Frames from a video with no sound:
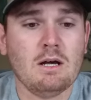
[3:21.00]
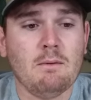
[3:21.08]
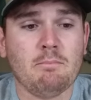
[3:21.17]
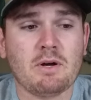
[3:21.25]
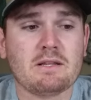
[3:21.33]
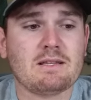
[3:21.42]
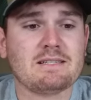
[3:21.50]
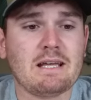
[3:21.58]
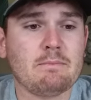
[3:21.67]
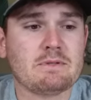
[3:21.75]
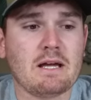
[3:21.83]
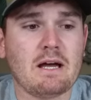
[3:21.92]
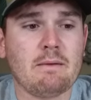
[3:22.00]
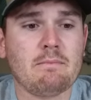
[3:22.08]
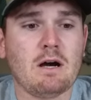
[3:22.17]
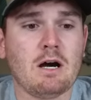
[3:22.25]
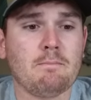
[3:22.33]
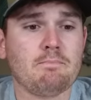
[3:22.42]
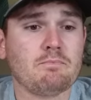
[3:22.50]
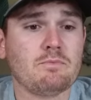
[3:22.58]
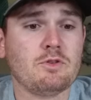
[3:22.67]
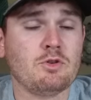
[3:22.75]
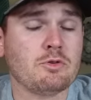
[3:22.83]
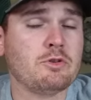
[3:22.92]
But at the same time,
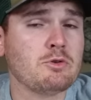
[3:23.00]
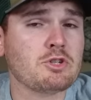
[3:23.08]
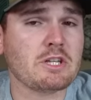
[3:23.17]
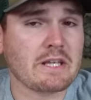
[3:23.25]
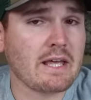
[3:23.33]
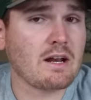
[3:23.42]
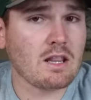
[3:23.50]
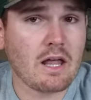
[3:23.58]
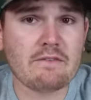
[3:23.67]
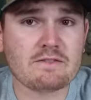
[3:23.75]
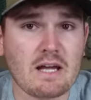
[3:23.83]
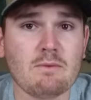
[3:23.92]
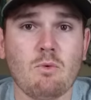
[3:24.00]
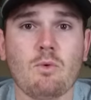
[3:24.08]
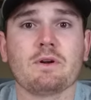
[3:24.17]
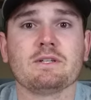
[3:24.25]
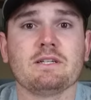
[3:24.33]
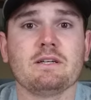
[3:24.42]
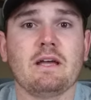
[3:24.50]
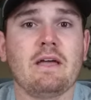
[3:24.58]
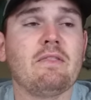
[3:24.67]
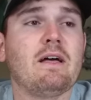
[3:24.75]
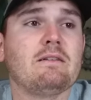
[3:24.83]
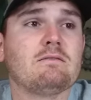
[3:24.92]
you'll usually get a lifetime warranty,
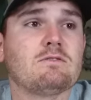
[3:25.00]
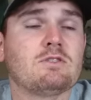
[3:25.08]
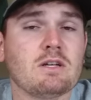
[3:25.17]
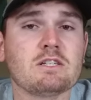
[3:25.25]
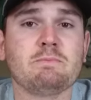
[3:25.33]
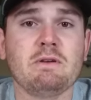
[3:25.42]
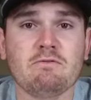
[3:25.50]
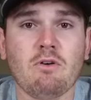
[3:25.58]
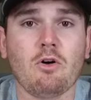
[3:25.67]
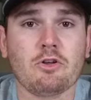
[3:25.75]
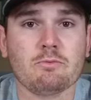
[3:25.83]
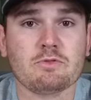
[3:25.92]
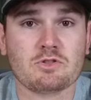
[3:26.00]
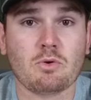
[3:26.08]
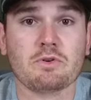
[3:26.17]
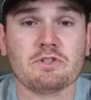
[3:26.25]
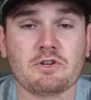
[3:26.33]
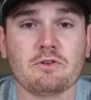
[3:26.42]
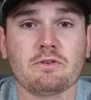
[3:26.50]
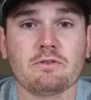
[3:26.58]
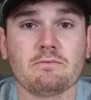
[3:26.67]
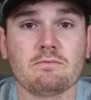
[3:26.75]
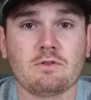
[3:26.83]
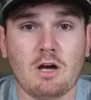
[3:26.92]
and that does speak volumes towards certain
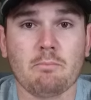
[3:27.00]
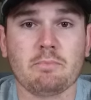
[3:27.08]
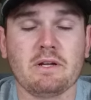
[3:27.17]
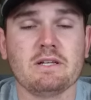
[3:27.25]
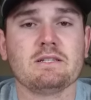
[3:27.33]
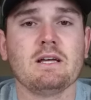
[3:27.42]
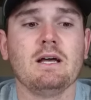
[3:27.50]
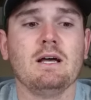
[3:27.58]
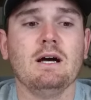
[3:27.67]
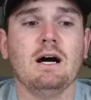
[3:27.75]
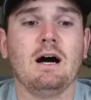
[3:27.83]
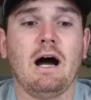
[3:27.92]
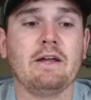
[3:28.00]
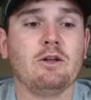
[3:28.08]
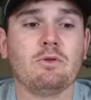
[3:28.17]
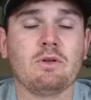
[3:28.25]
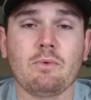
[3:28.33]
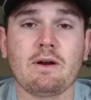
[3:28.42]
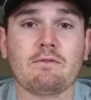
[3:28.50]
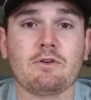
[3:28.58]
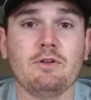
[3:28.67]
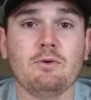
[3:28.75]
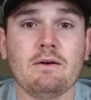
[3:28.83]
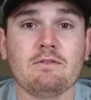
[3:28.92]
companies. I know that whenever
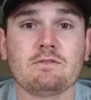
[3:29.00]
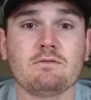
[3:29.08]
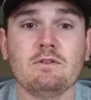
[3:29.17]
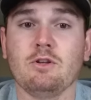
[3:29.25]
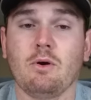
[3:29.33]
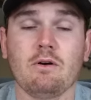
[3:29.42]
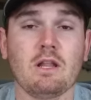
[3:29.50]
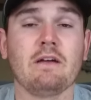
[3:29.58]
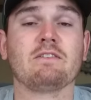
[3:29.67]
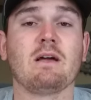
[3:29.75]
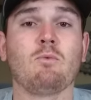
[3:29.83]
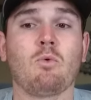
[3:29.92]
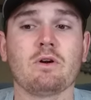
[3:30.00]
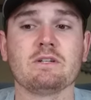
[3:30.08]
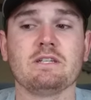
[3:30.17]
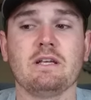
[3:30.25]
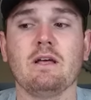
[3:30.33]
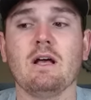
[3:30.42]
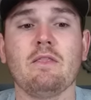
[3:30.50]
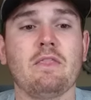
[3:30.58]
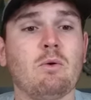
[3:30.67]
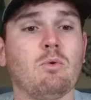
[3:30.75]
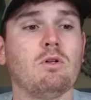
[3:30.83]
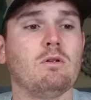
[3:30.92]
you have a lifetime warranty,
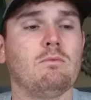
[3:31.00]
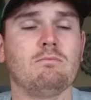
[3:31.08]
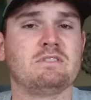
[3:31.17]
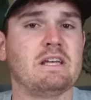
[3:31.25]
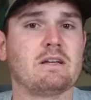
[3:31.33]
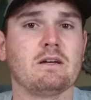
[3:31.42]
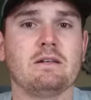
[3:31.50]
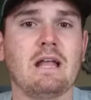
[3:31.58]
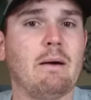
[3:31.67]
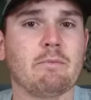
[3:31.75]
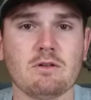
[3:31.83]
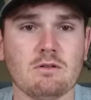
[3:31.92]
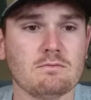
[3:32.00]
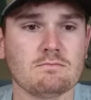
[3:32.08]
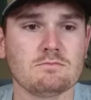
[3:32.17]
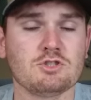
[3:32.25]
they will take a nominal